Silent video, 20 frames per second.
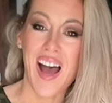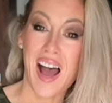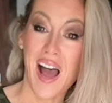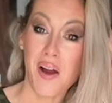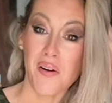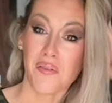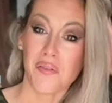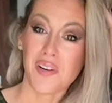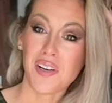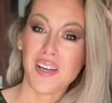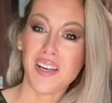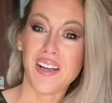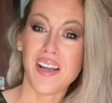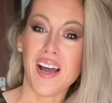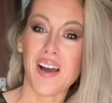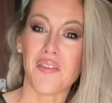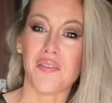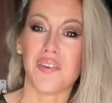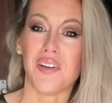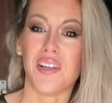I
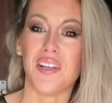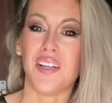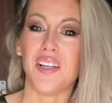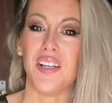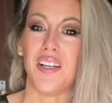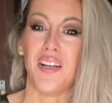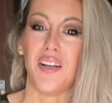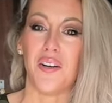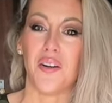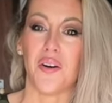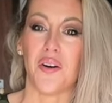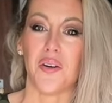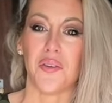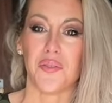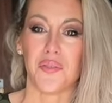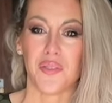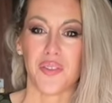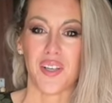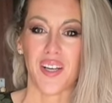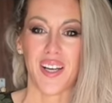really
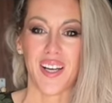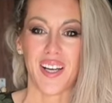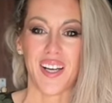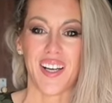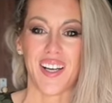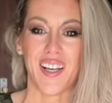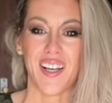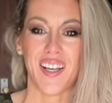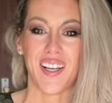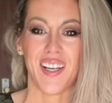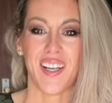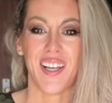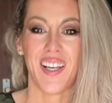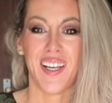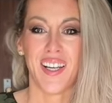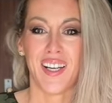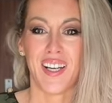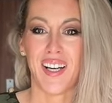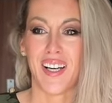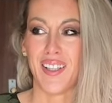love
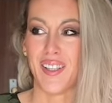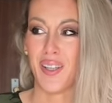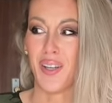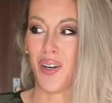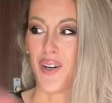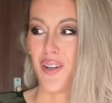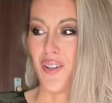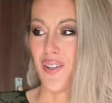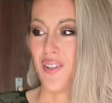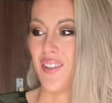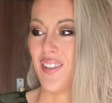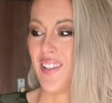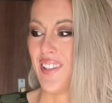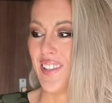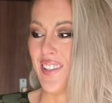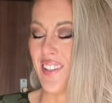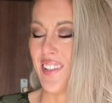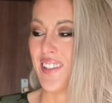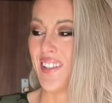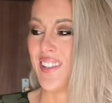the whole
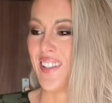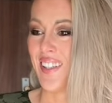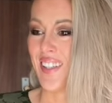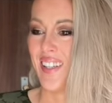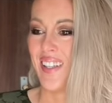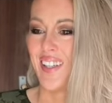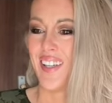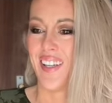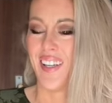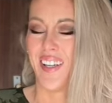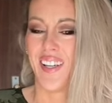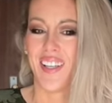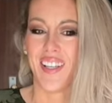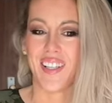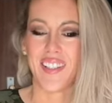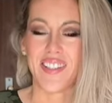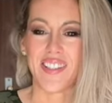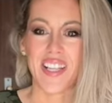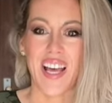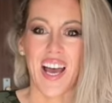
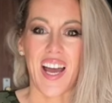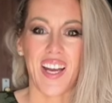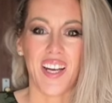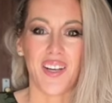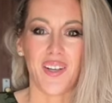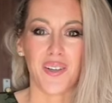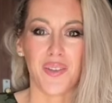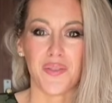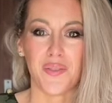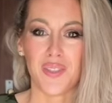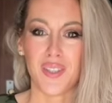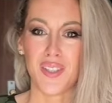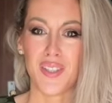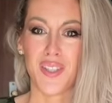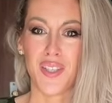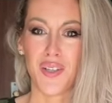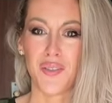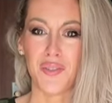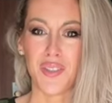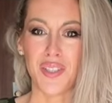style of
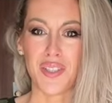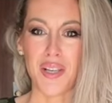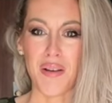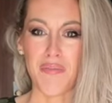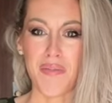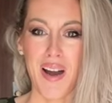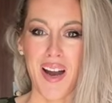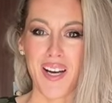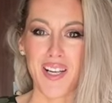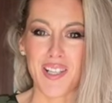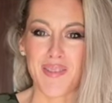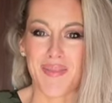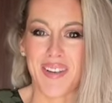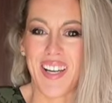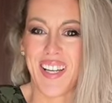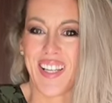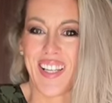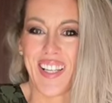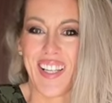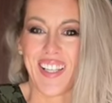this
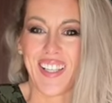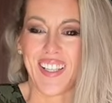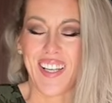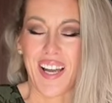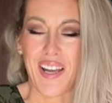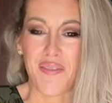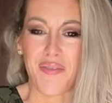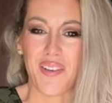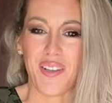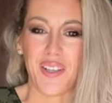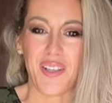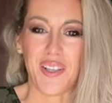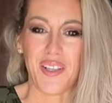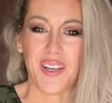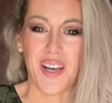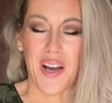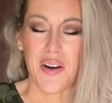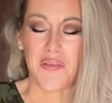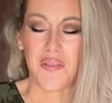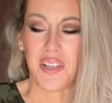apartment, and I
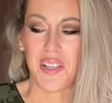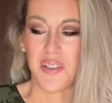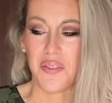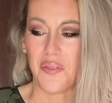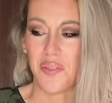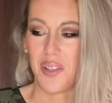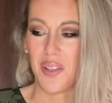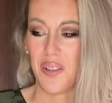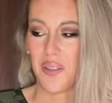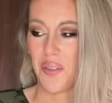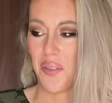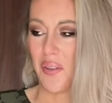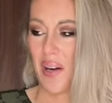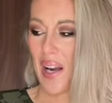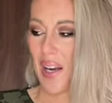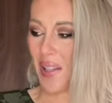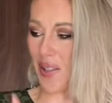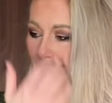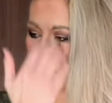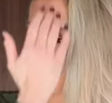really feel
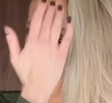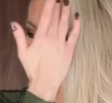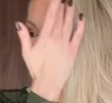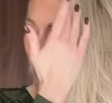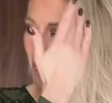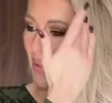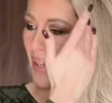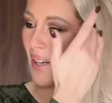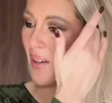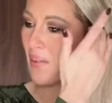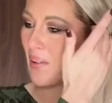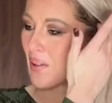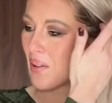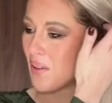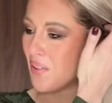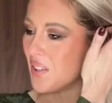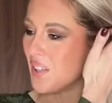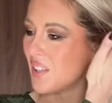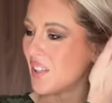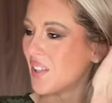great when I'm
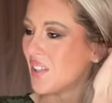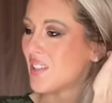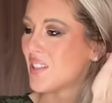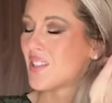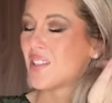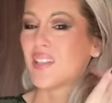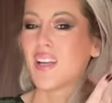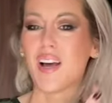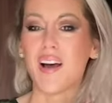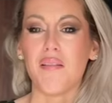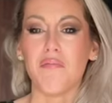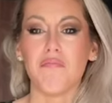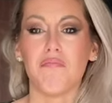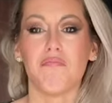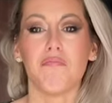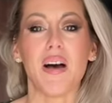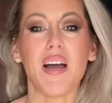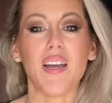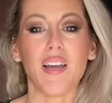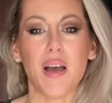recording this.
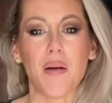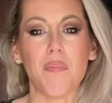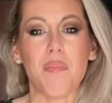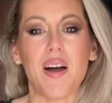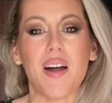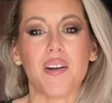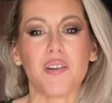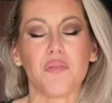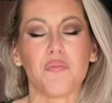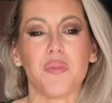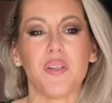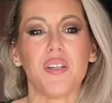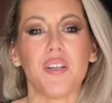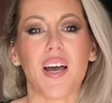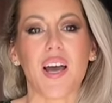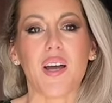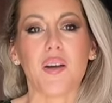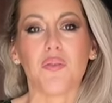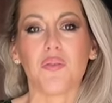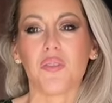My apartment
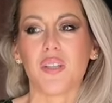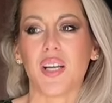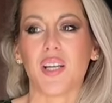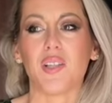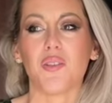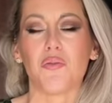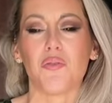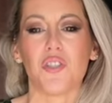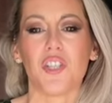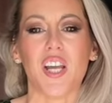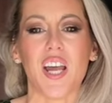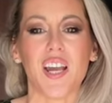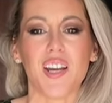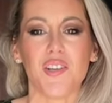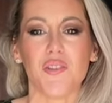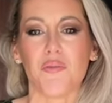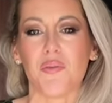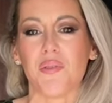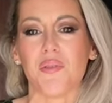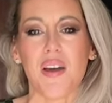I would like to
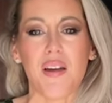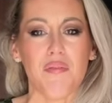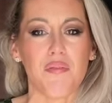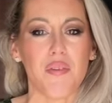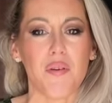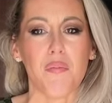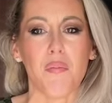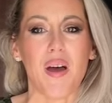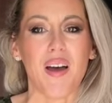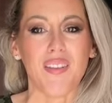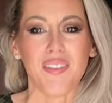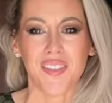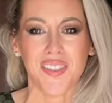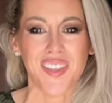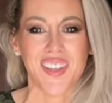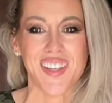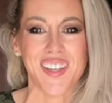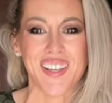change with every month,